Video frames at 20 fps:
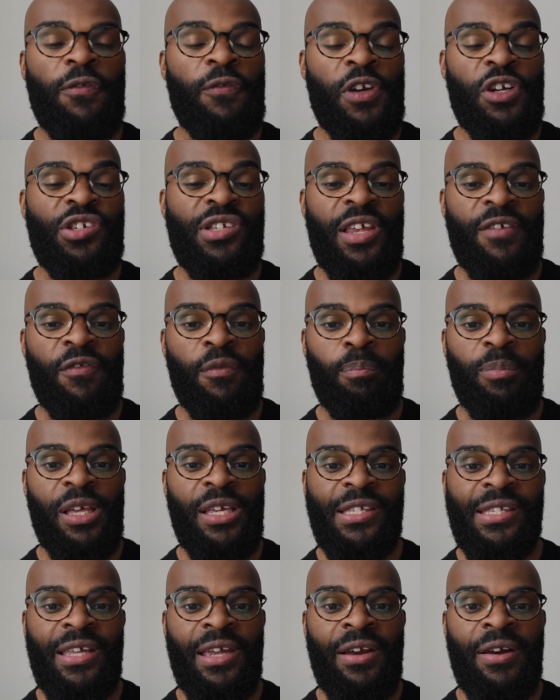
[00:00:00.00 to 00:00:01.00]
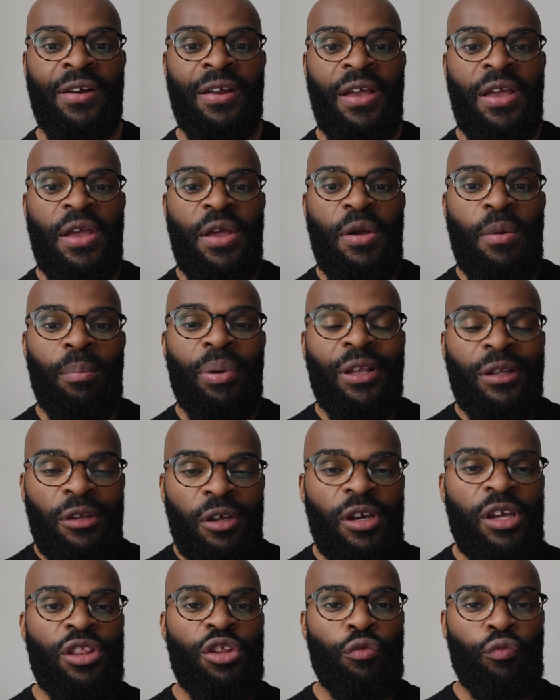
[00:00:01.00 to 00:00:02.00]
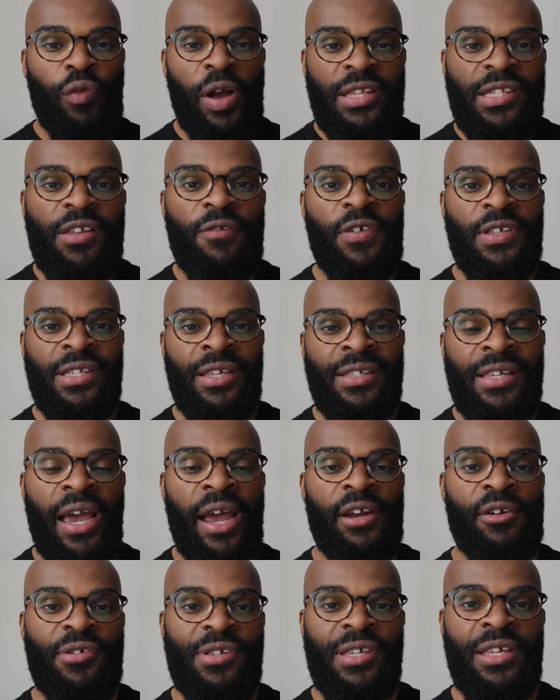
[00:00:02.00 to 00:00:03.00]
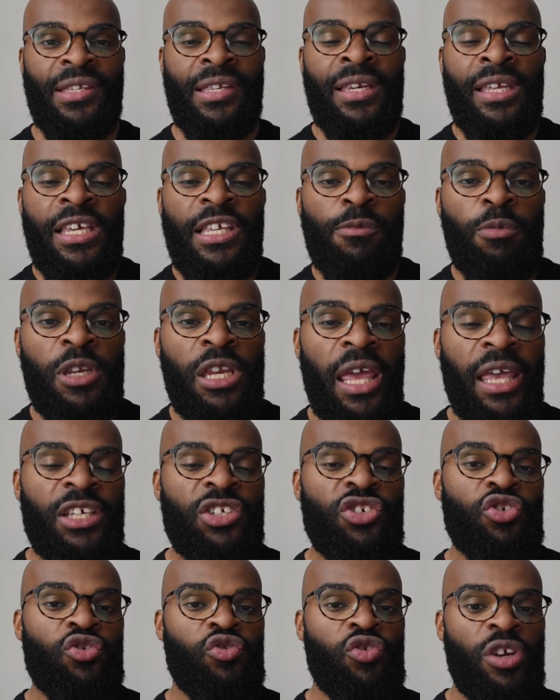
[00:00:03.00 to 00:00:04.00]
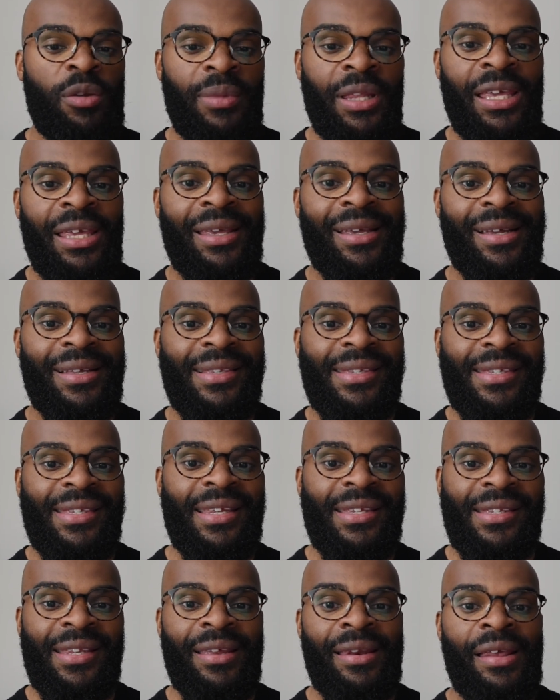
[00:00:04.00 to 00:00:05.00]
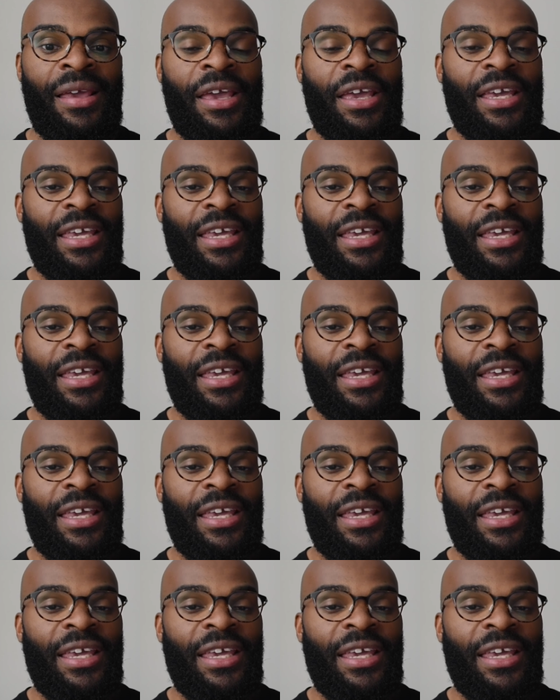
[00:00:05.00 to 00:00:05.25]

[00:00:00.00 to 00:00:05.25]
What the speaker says: he finished seventh place there, but look at the rest of his entire season. He's been extremely consistent.